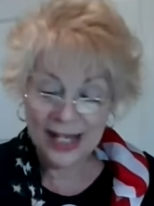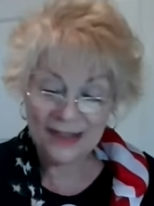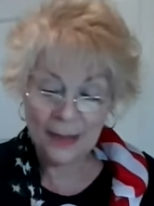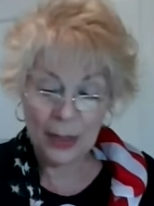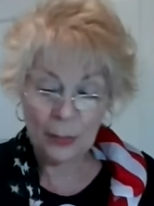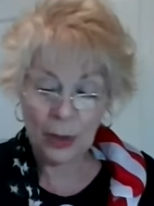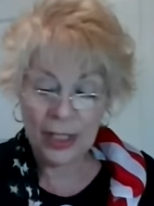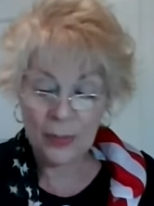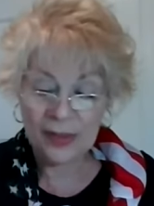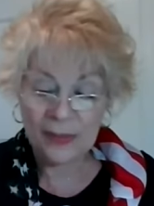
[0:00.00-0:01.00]
testament where
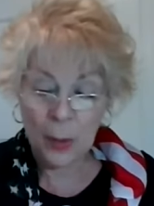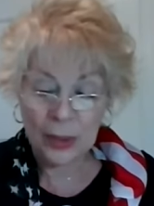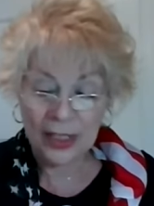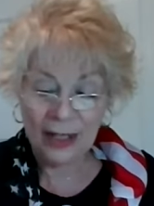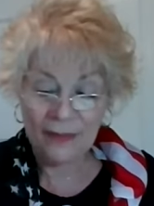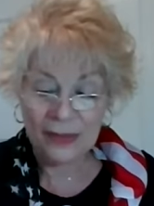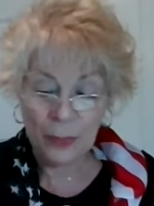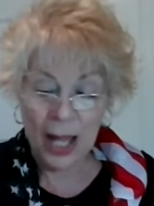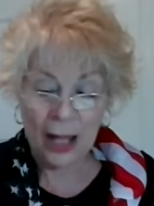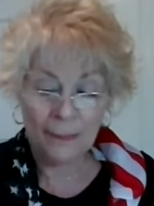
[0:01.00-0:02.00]
he was spoken of as
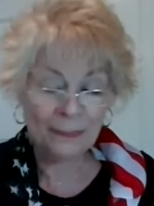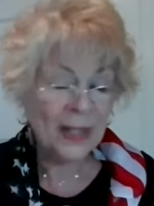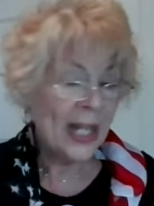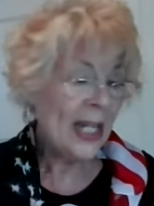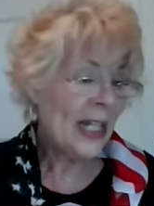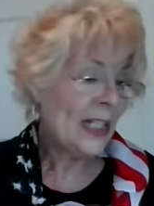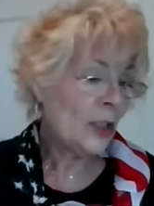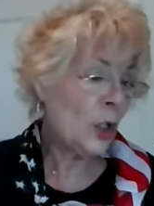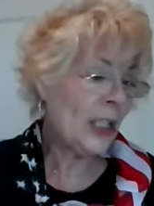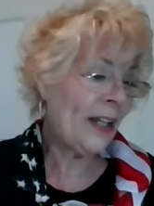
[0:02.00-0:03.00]
well
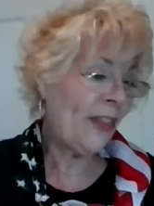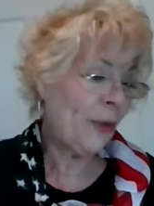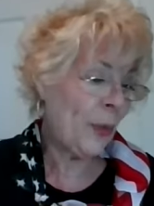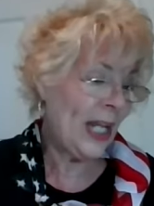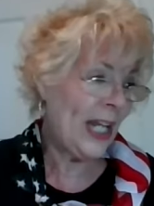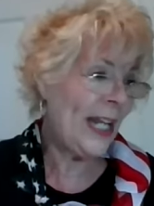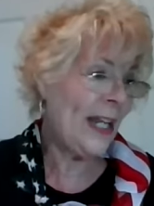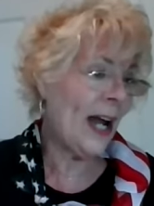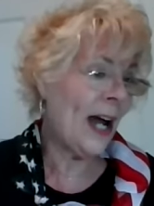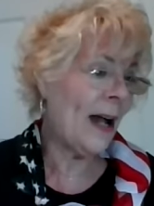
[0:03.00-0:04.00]
look at
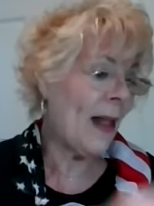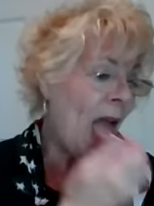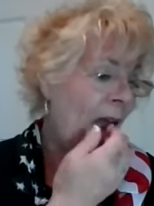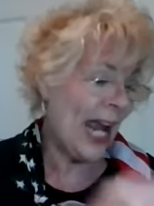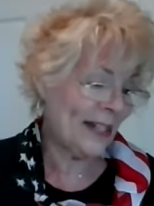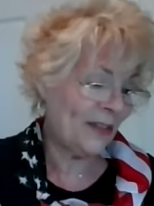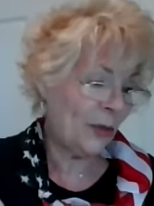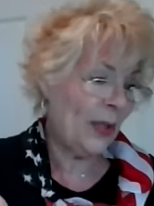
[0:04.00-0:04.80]
3 uh, acts